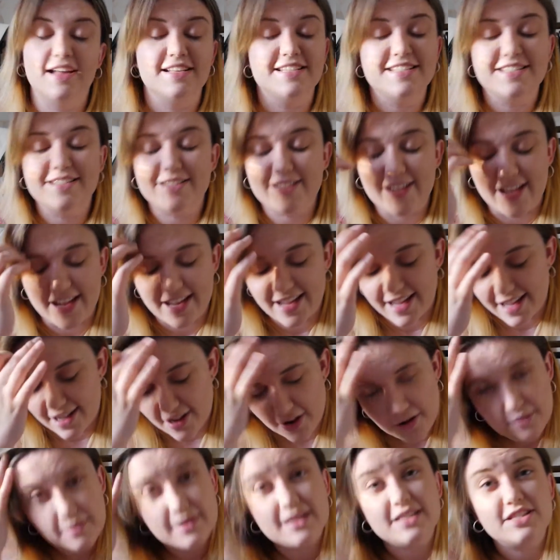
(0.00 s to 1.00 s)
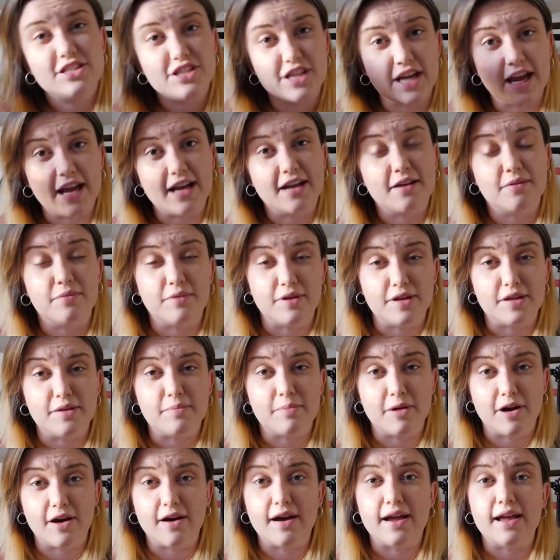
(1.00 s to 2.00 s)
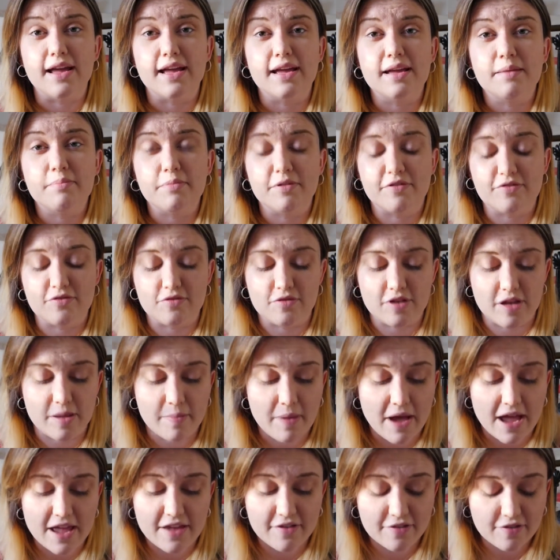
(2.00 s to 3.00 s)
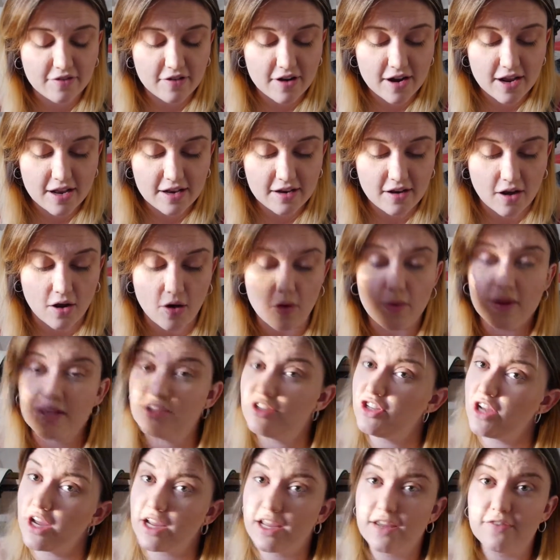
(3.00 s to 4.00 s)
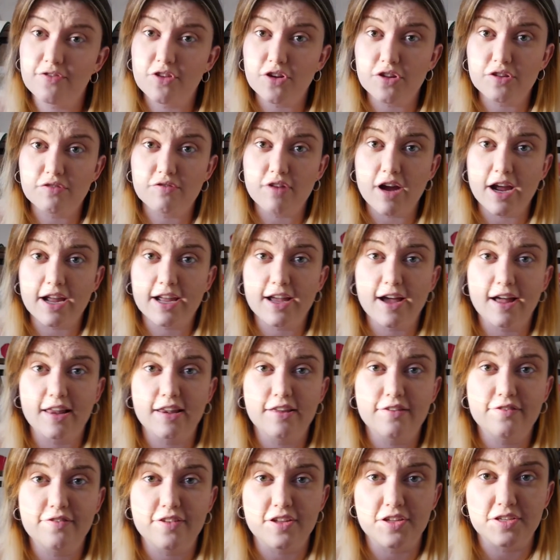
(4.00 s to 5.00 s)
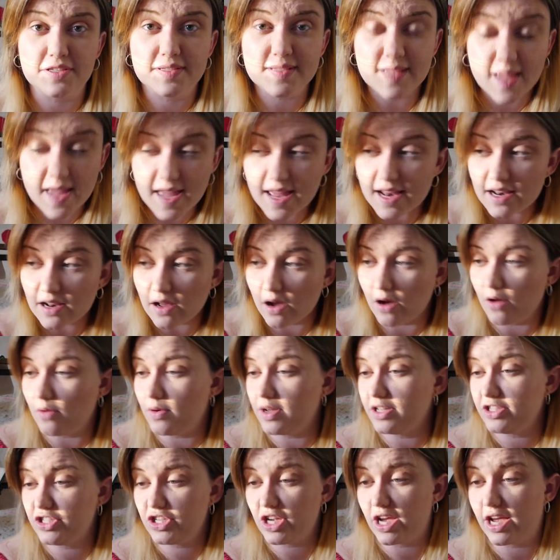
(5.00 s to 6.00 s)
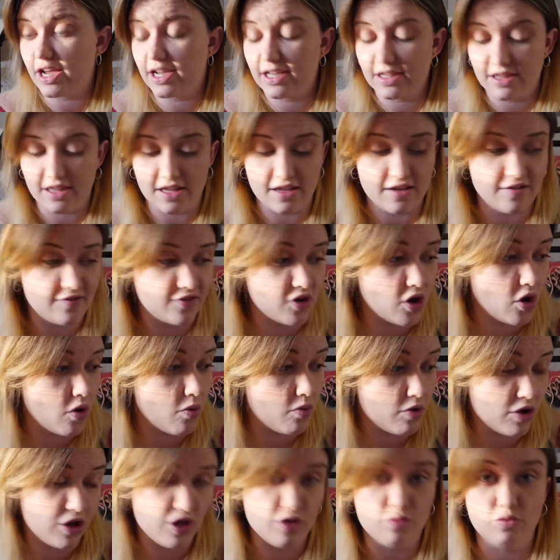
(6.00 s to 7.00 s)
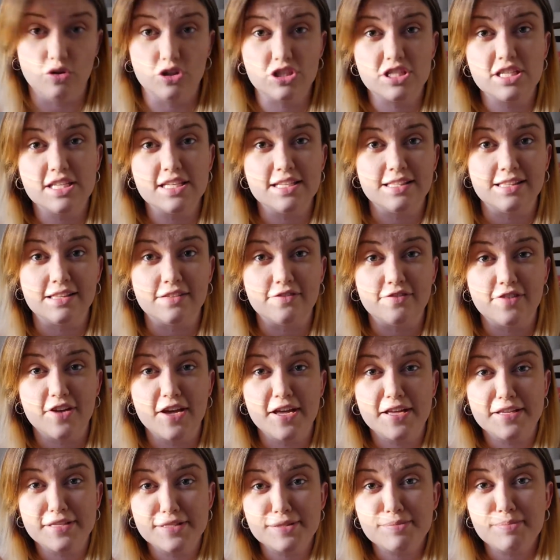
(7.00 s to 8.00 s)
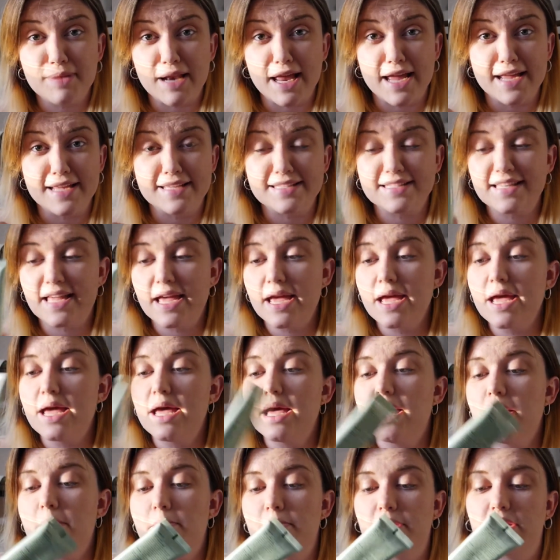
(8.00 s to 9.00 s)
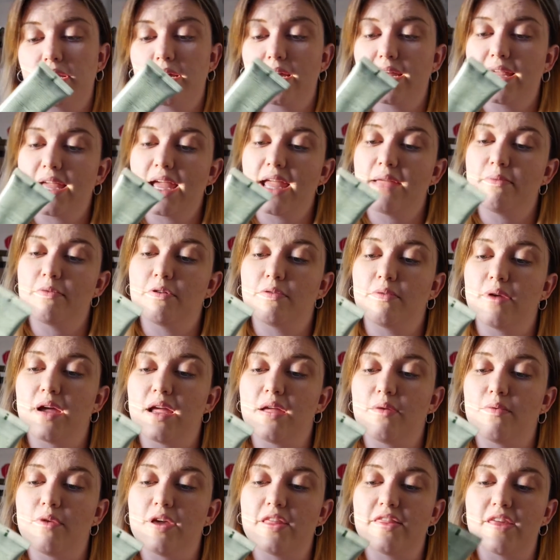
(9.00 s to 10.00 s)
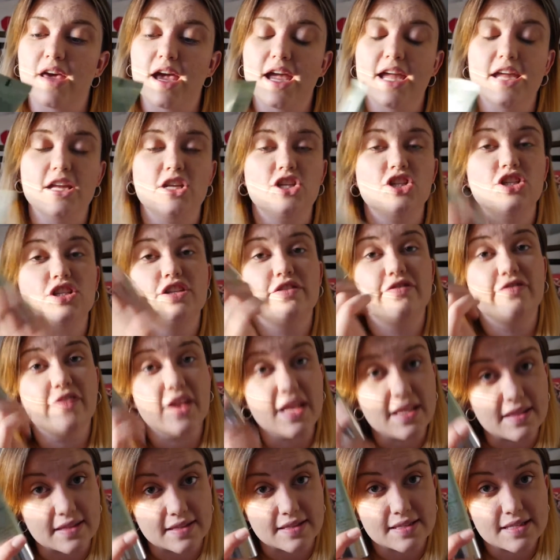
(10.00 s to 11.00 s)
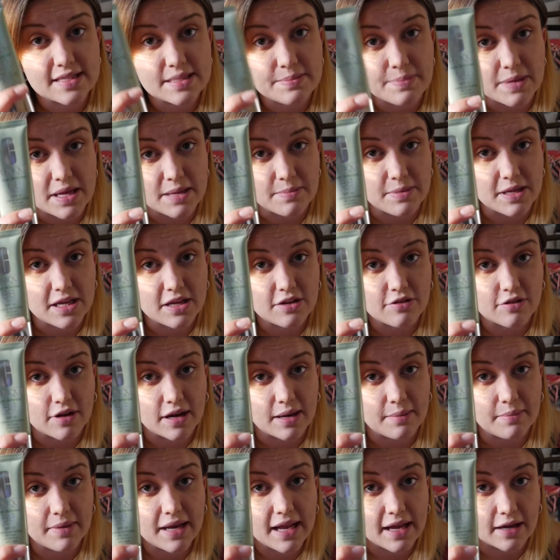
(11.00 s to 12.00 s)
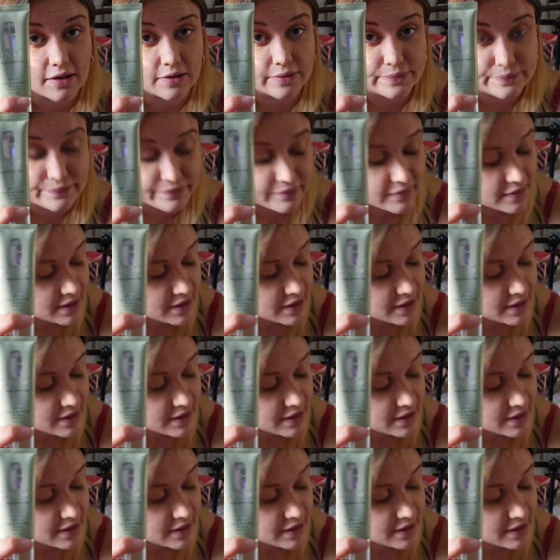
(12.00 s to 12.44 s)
I didn't check it. Always check what you buy before you pay for it. Always check you've got the right colour for your skin. Always check that you've got what you wanted in the first place. But I came away with Age Defense BB cream. Now,